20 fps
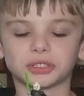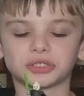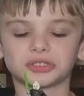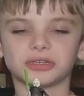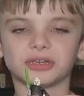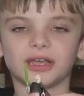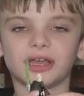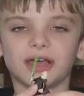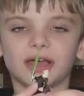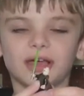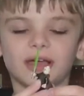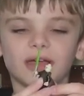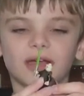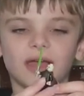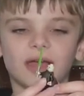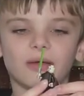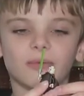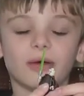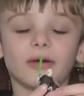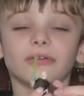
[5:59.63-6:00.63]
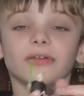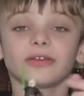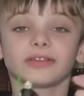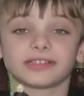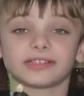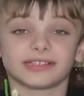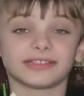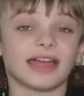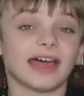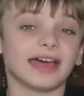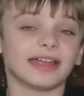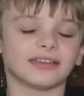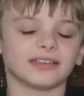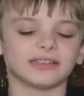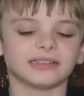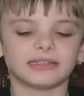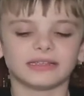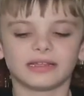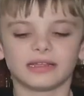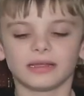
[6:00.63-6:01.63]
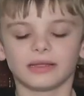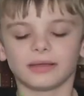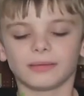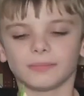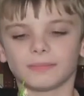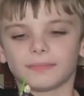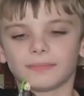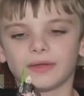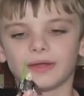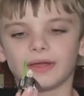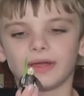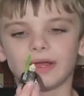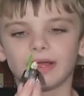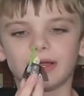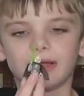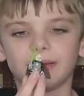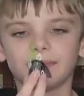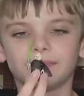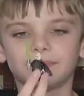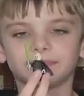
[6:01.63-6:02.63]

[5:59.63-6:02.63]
well not standard, but